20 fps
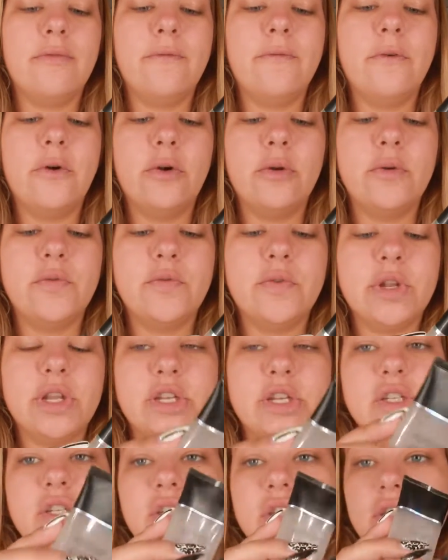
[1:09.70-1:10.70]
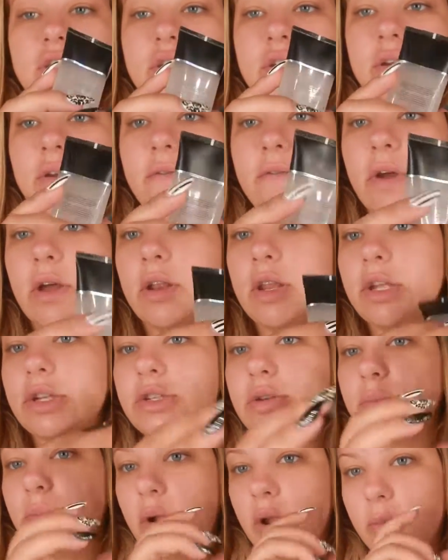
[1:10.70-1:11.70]
Photo Finish
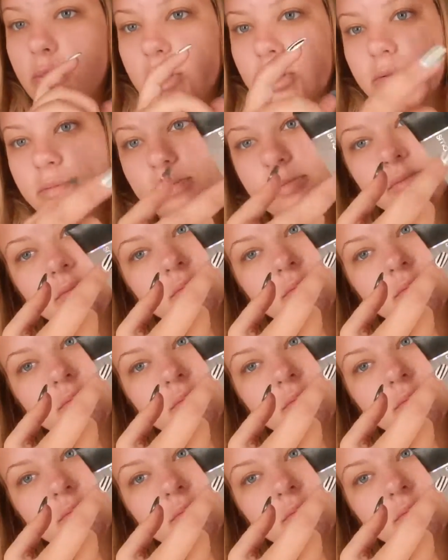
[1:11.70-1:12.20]
Foundation Primer.